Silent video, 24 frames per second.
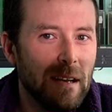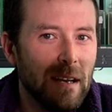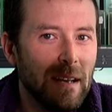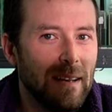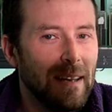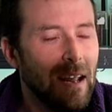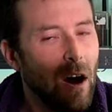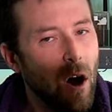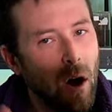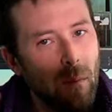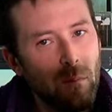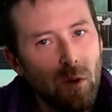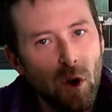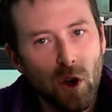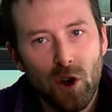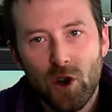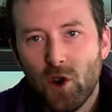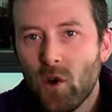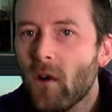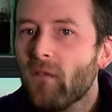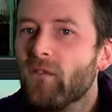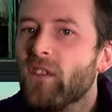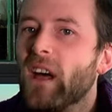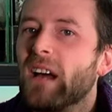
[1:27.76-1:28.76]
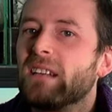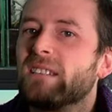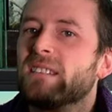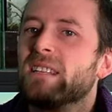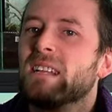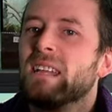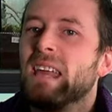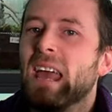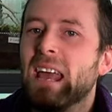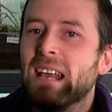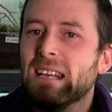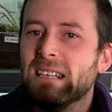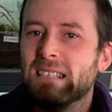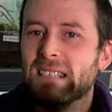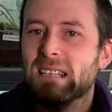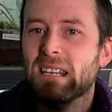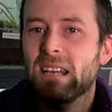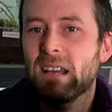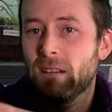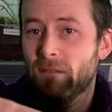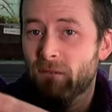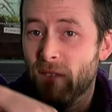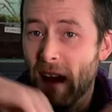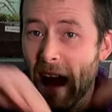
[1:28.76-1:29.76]
Now, I'm not sure if that's the case
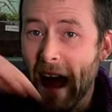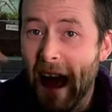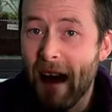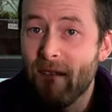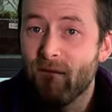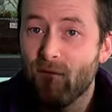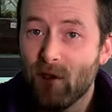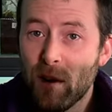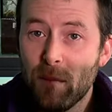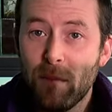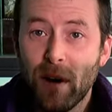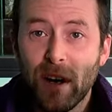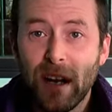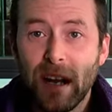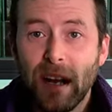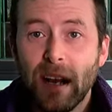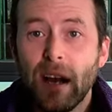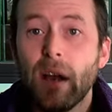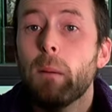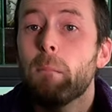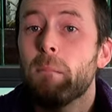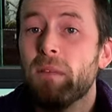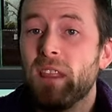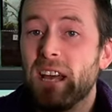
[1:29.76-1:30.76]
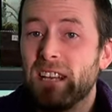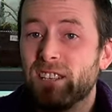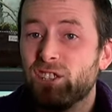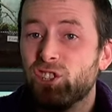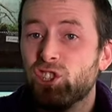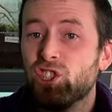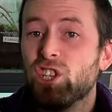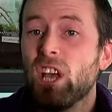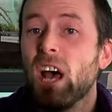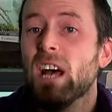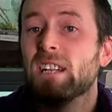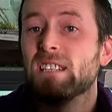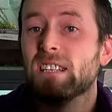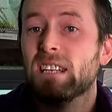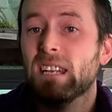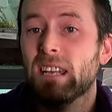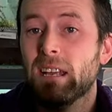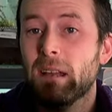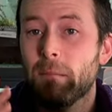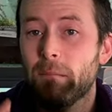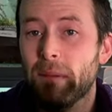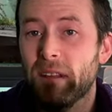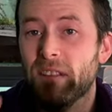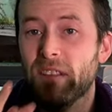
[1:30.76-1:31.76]
for everybody, but that's
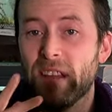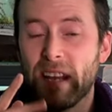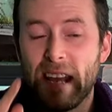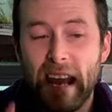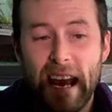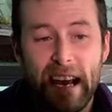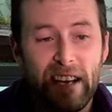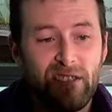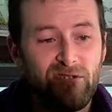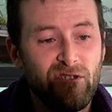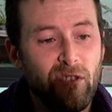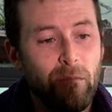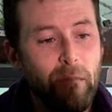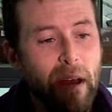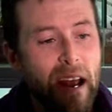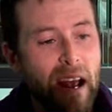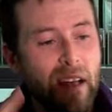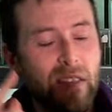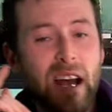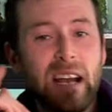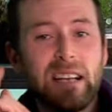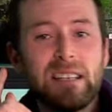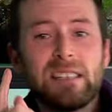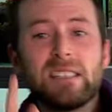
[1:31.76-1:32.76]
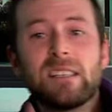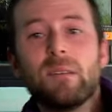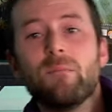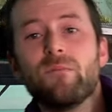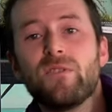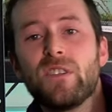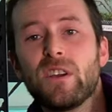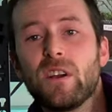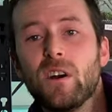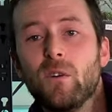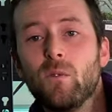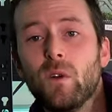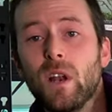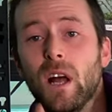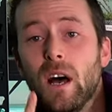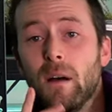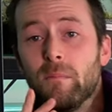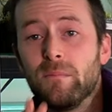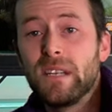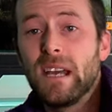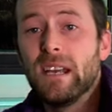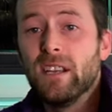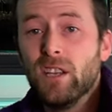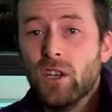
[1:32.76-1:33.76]
certainly been the case for me. And that is something I will
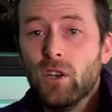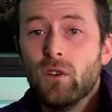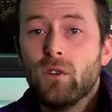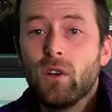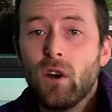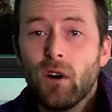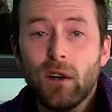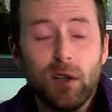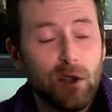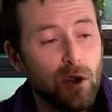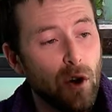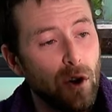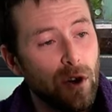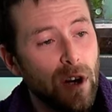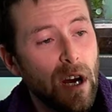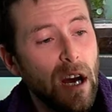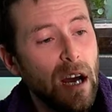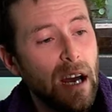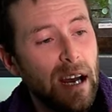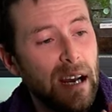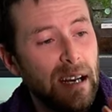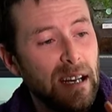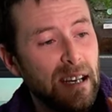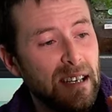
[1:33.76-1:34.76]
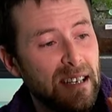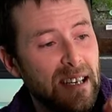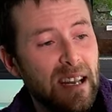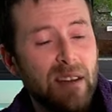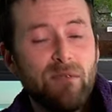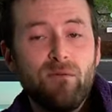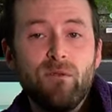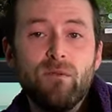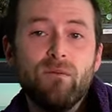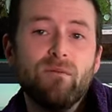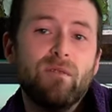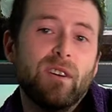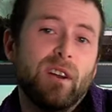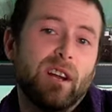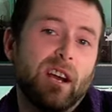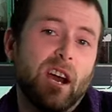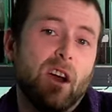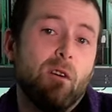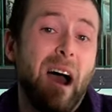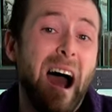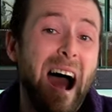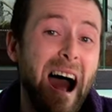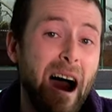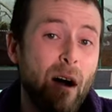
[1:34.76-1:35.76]
update you guys on in a different
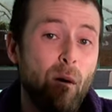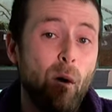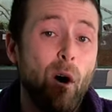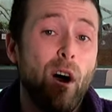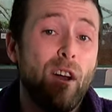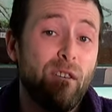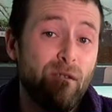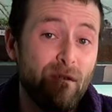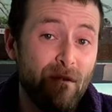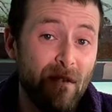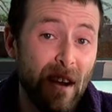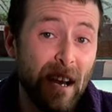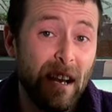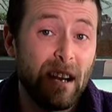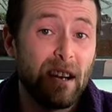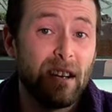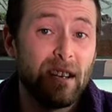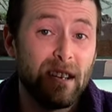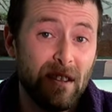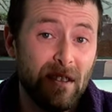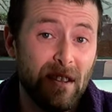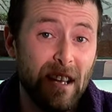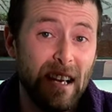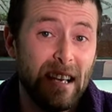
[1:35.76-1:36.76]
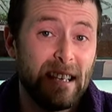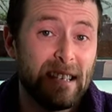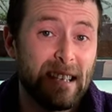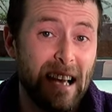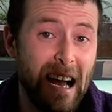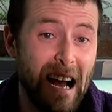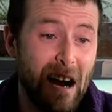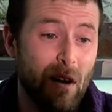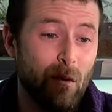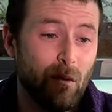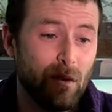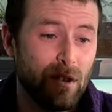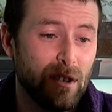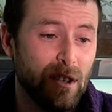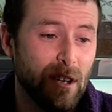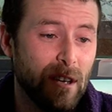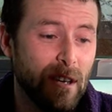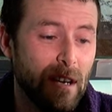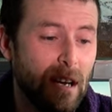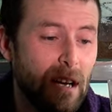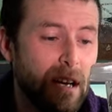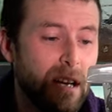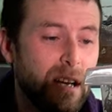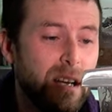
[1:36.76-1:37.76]
video, how I figured this out.
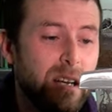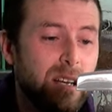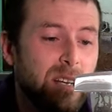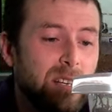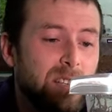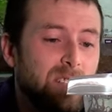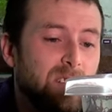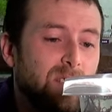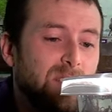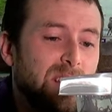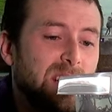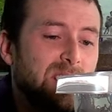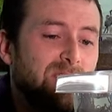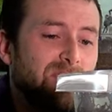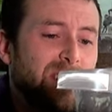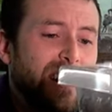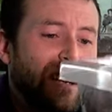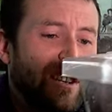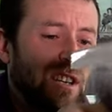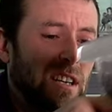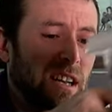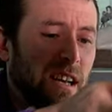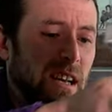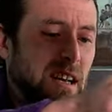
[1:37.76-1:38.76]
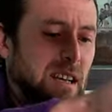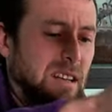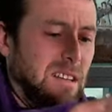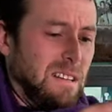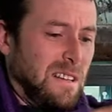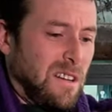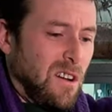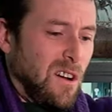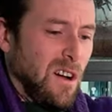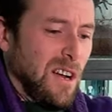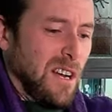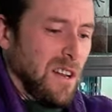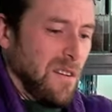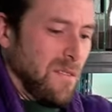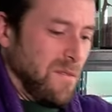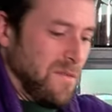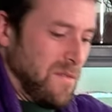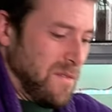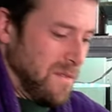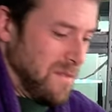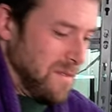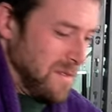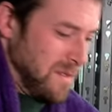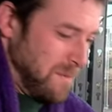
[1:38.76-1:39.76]
So these are actually kind of
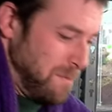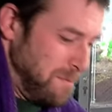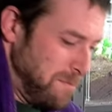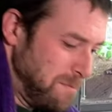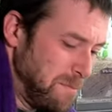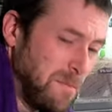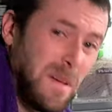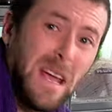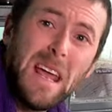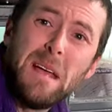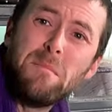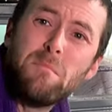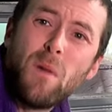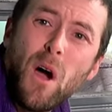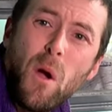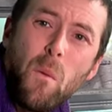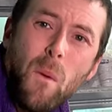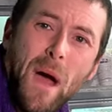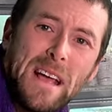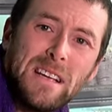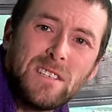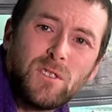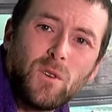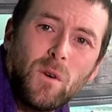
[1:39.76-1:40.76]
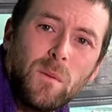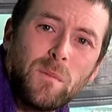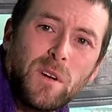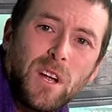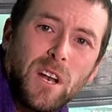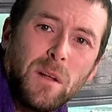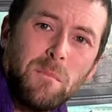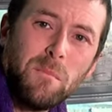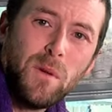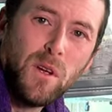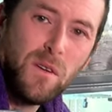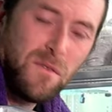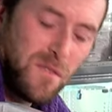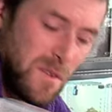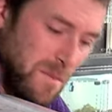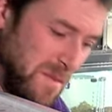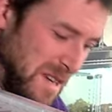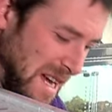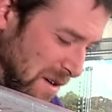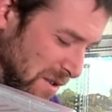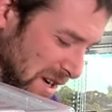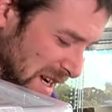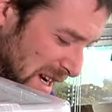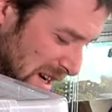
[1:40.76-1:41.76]
in my way, so I'm gonna move them
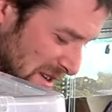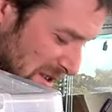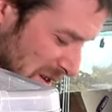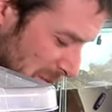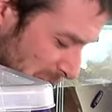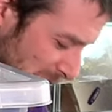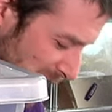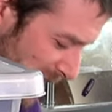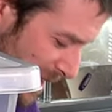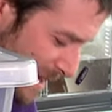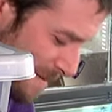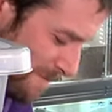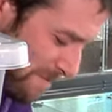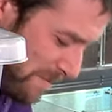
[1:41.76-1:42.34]
down here in a minute.